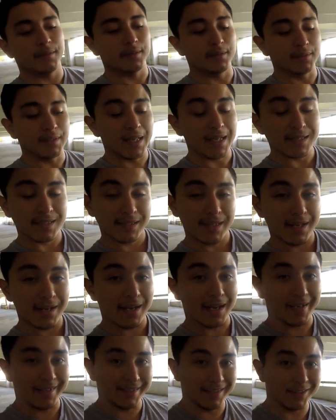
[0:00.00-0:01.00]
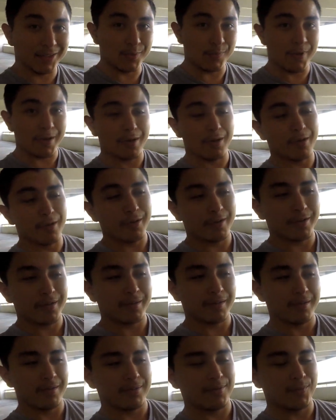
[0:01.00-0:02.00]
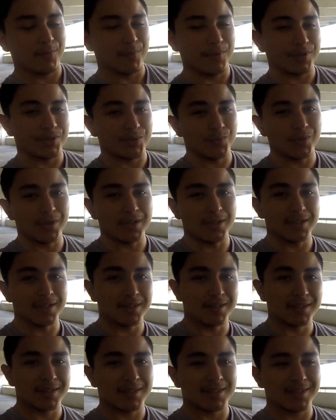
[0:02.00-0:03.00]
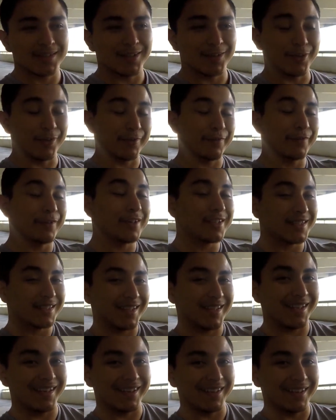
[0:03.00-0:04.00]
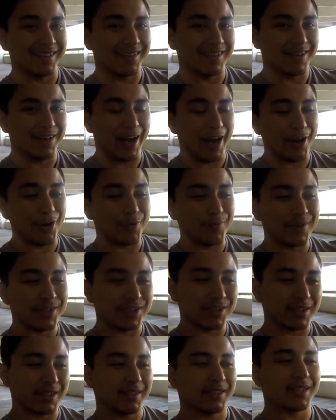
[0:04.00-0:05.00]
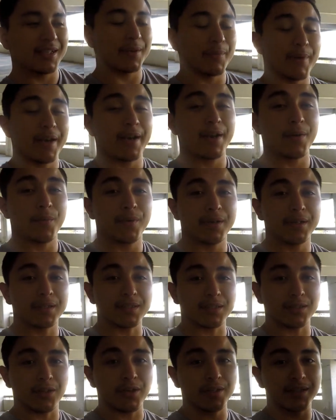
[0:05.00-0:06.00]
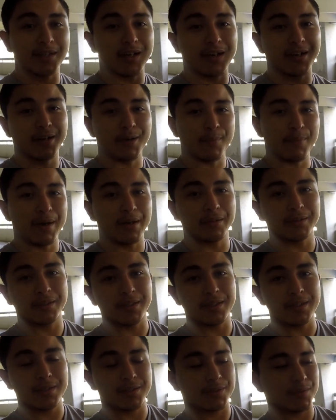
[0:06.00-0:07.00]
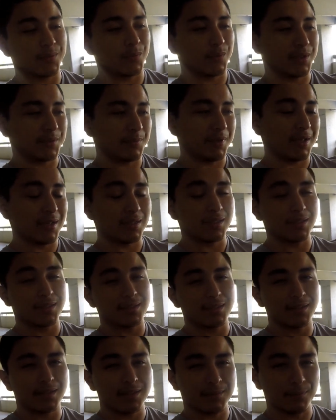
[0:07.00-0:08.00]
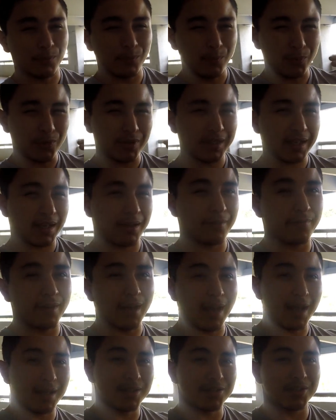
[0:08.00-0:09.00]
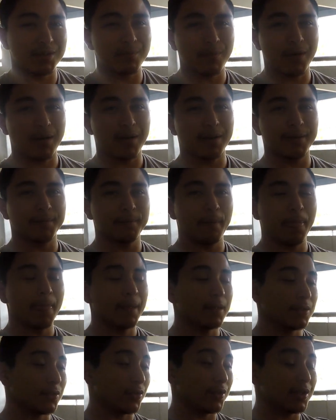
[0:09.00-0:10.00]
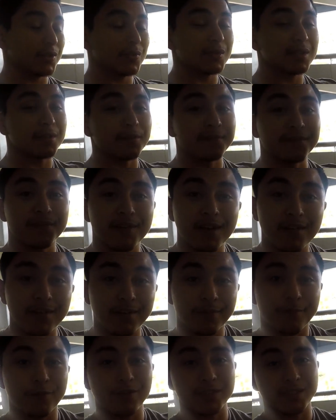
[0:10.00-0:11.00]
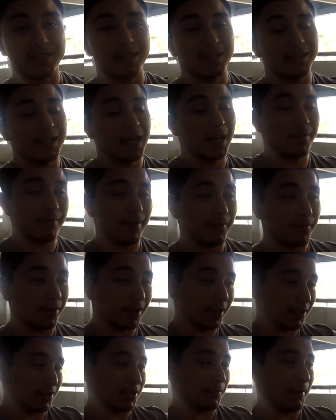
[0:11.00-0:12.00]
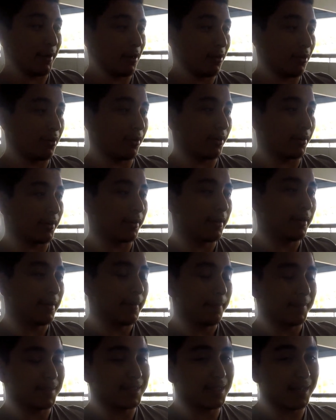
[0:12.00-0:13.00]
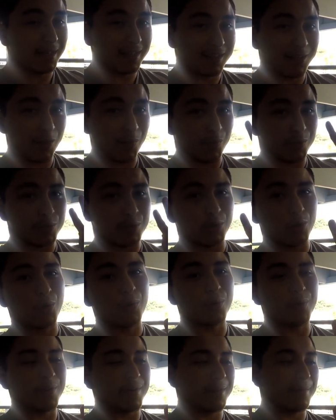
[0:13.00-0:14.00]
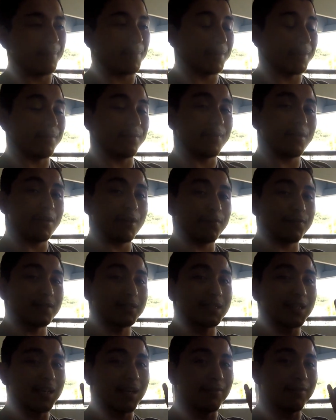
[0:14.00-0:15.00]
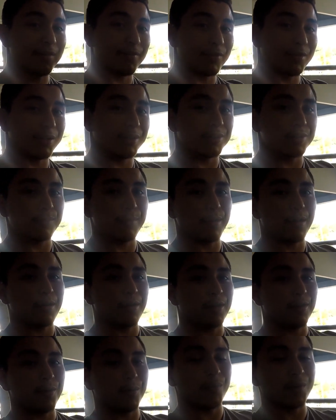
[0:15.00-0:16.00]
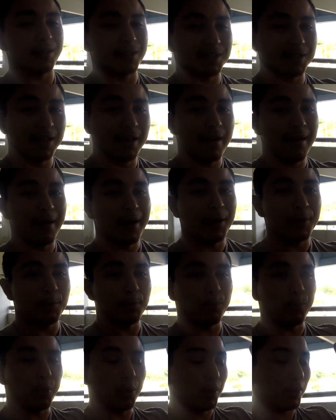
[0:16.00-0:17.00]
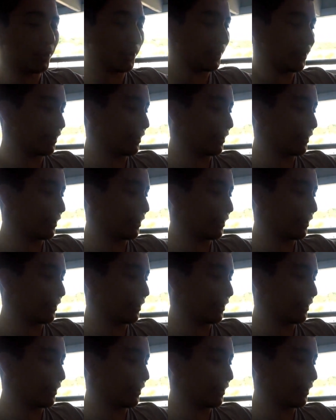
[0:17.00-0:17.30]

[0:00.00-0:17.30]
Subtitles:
Last thing I did to my car, which was the first thing I originally did, but I didn't want to start talking about this, was because it's more like of an engine mod. So this was the very first thing that I've ever done to my car. Second thing was lower it, but the very first thing I've ever done to my car was put